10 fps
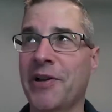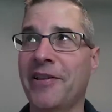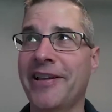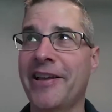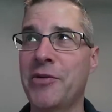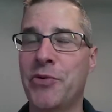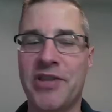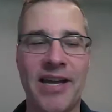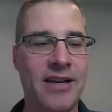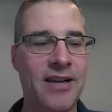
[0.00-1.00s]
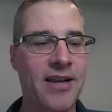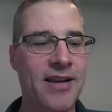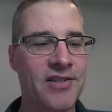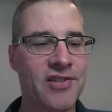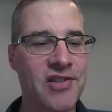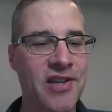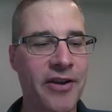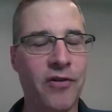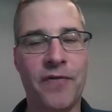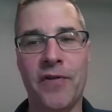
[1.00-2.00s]
But I like how you put that
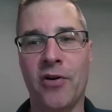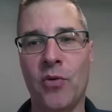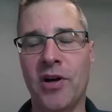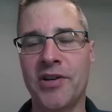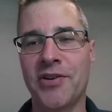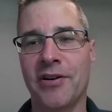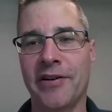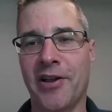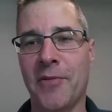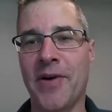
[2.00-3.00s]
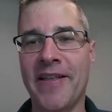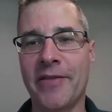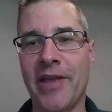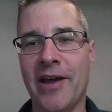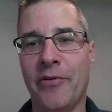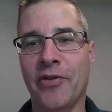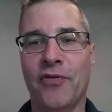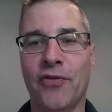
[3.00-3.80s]
societal fear and wonder and combining that with